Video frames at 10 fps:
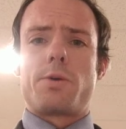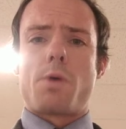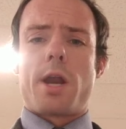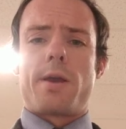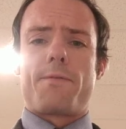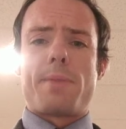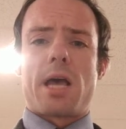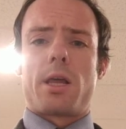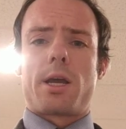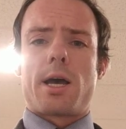The writing of
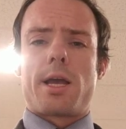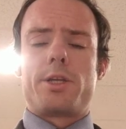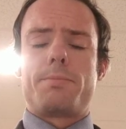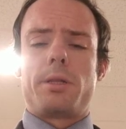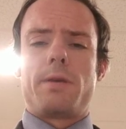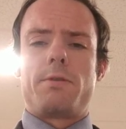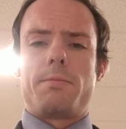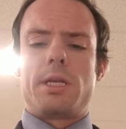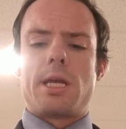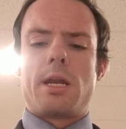Malachi is believed to
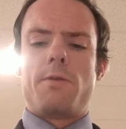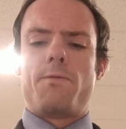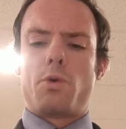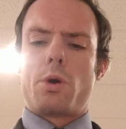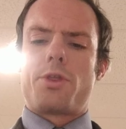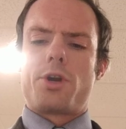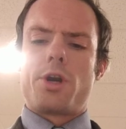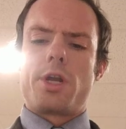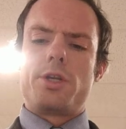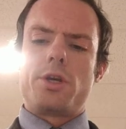be dated
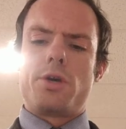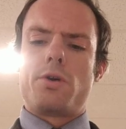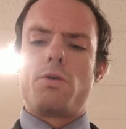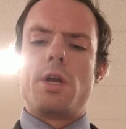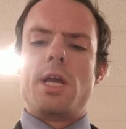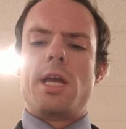432,